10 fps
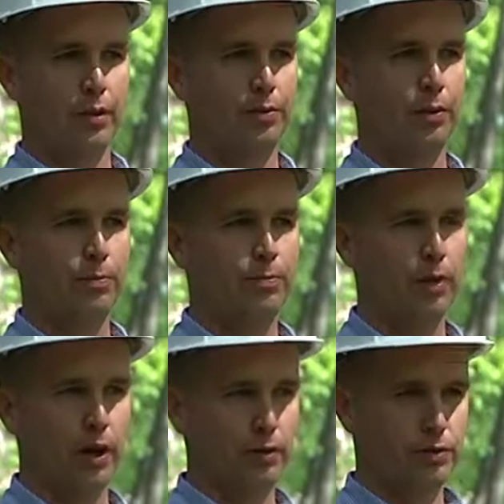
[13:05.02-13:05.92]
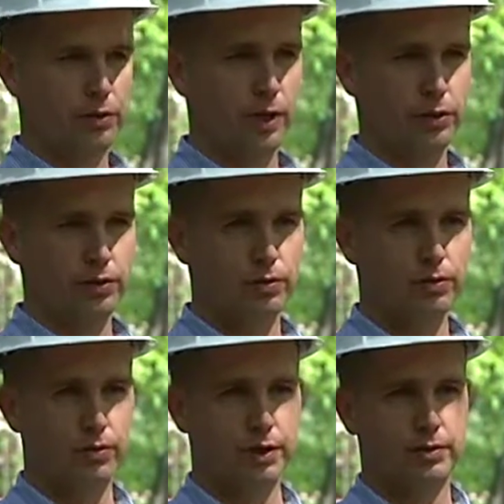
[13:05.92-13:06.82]
our progress schedule,
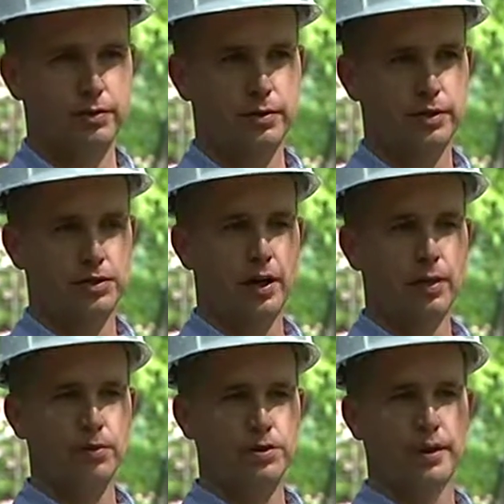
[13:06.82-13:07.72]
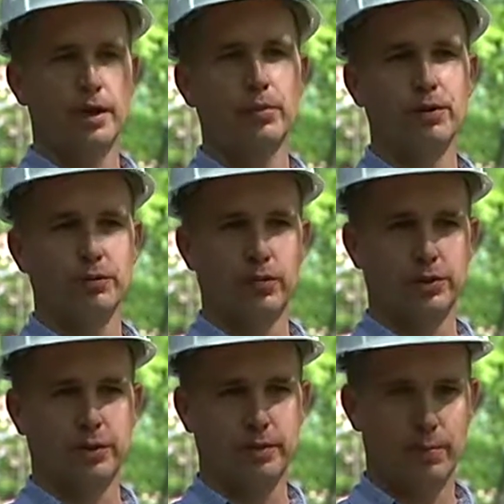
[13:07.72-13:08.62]
this job was set up on a
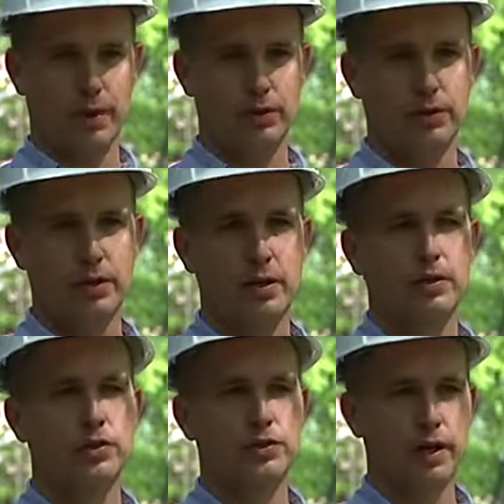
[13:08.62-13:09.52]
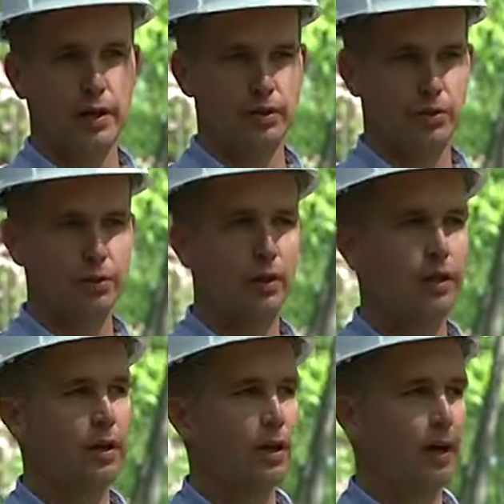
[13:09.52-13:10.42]
14-month schedule,
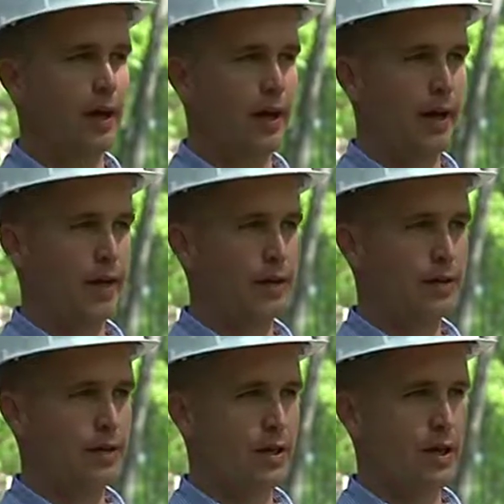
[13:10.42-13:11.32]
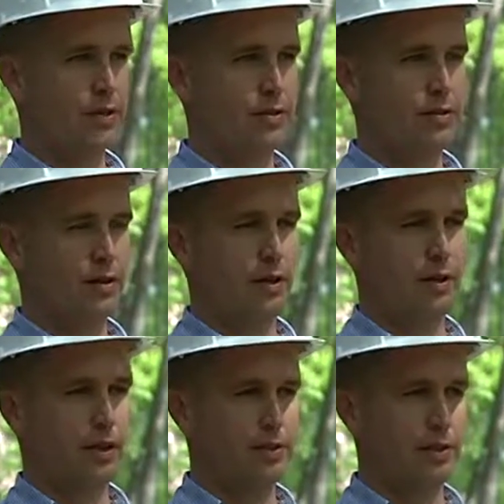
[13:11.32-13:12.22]
and it's
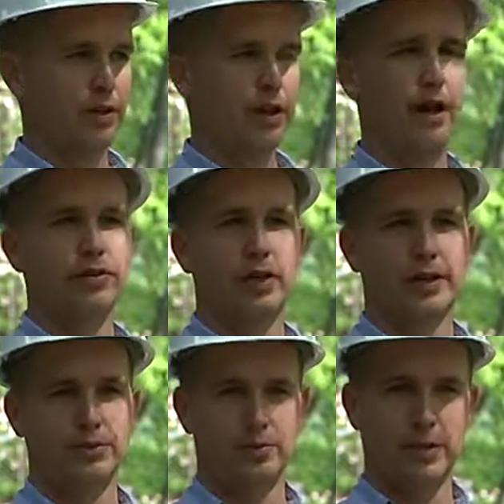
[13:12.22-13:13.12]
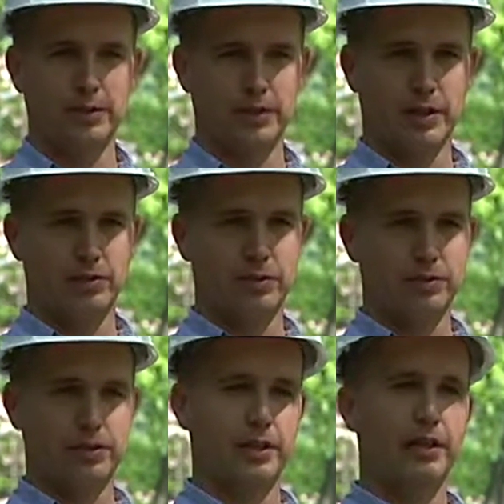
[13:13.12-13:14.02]
in the contractor's best interest
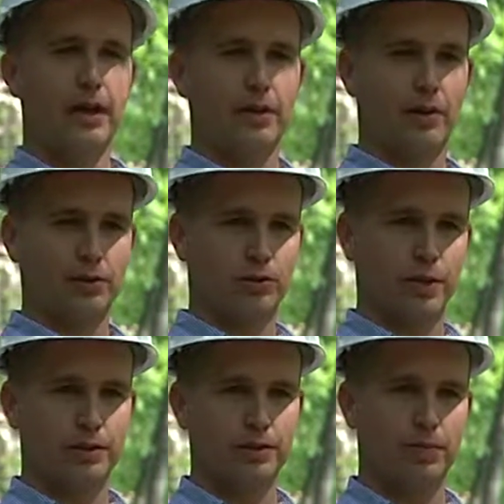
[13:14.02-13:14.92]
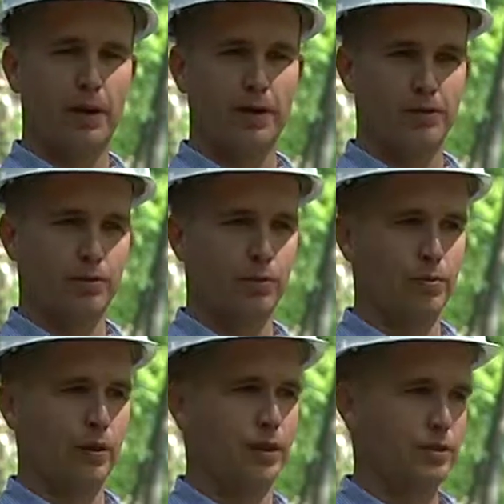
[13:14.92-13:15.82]
to get out of here as quickly as possible,
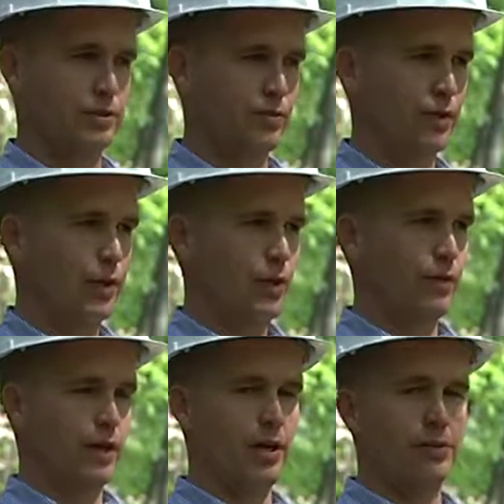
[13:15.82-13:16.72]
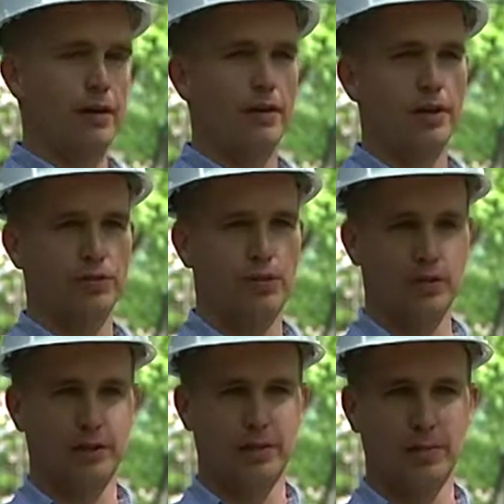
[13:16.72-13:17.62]
because if a contractor has
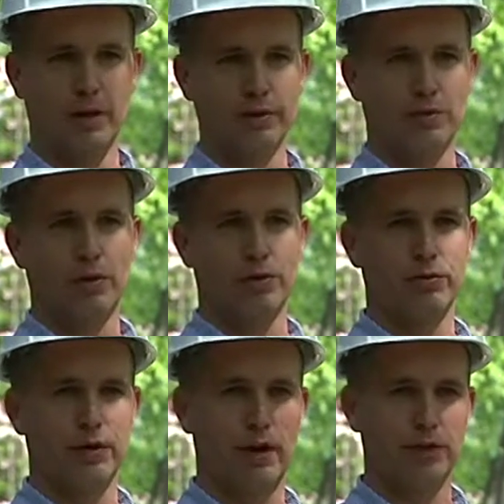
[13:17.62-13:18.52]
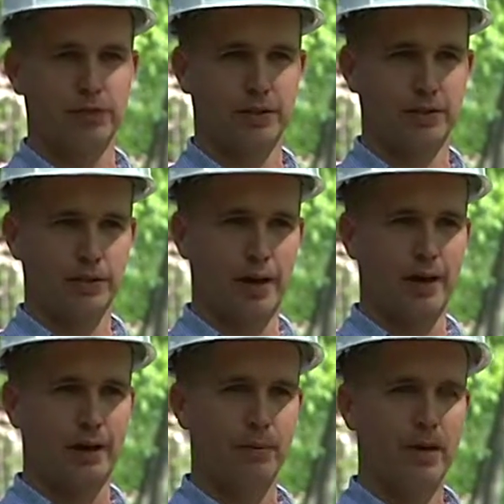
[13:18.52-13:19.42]
14 months worth of cost in a
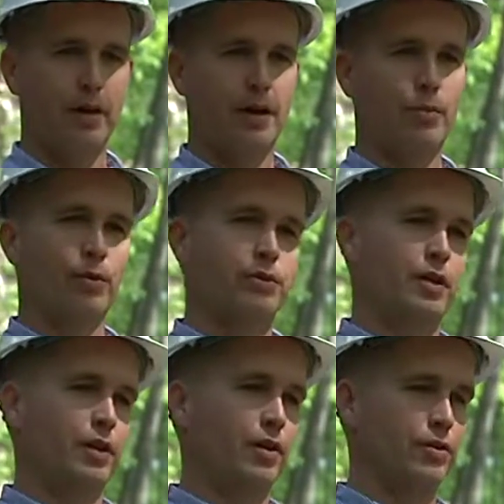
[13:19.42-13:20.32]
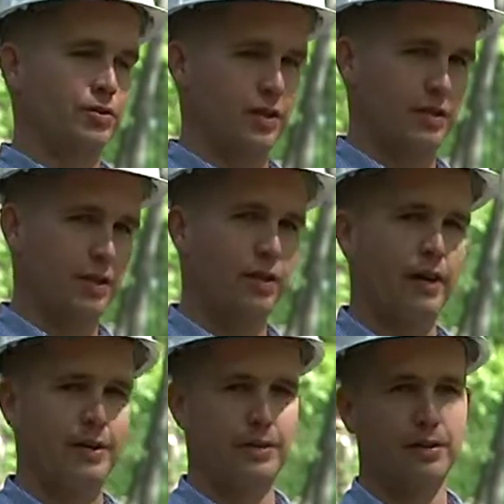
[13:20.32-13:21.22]
job and we stay here 16 or
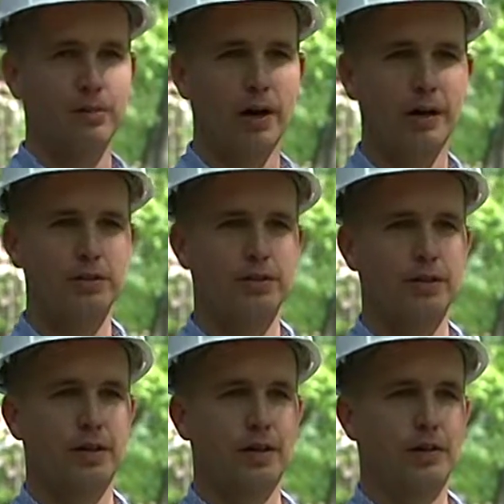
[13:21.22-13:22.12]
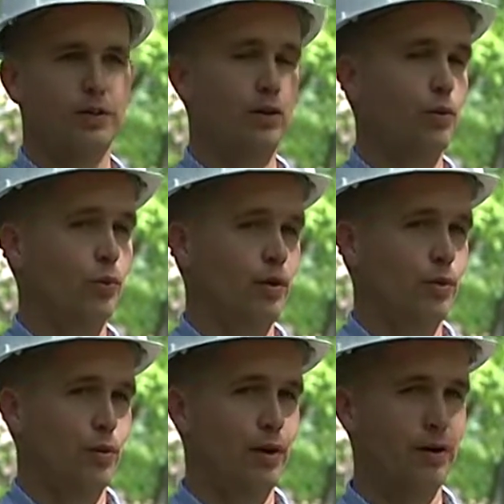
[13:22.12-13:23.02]
18 months,
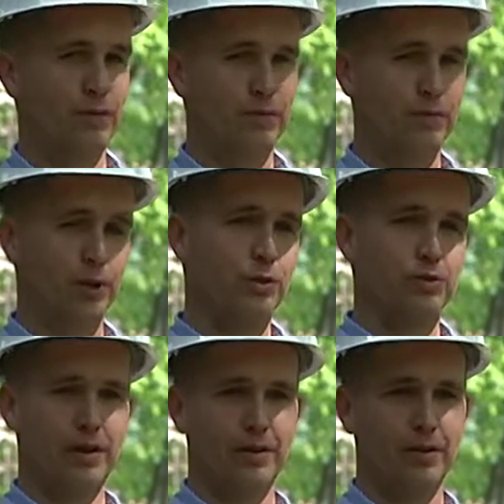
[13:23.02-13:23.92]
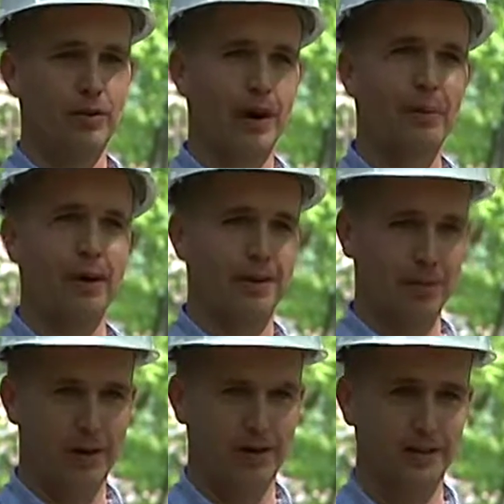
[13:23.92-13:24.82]
we're losing, we're not making
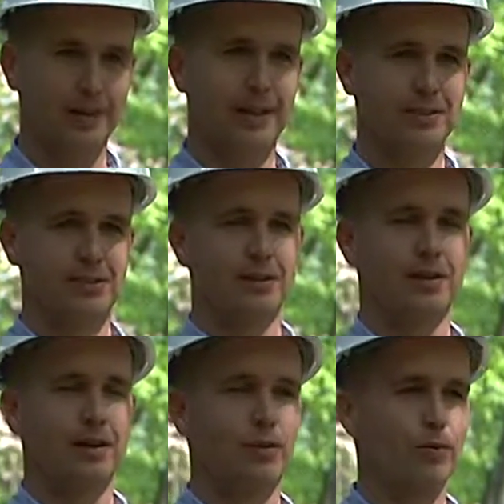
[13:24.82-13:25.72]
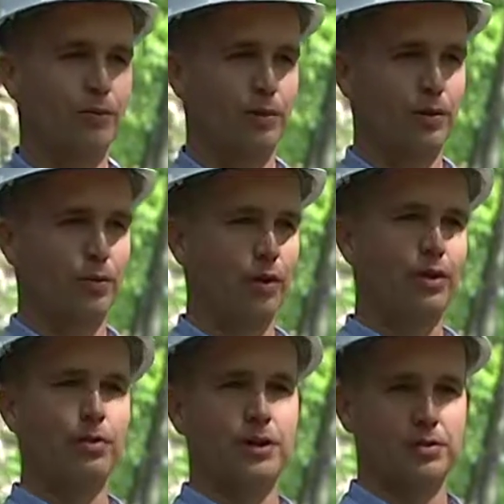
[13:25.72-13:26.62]
money, and that's we're in
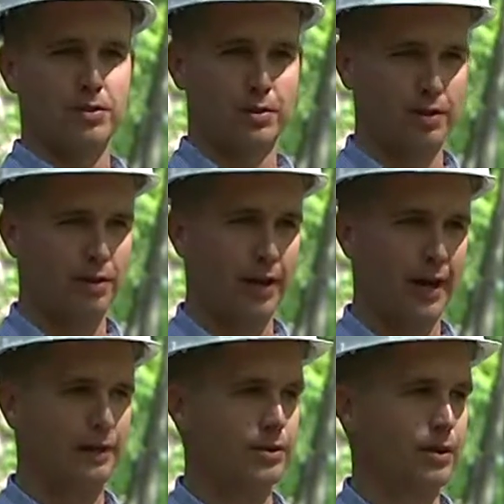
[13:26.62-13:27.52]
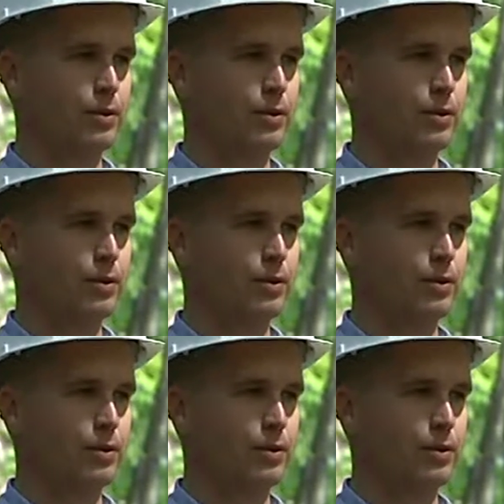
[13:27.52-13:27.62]
the business to do that. So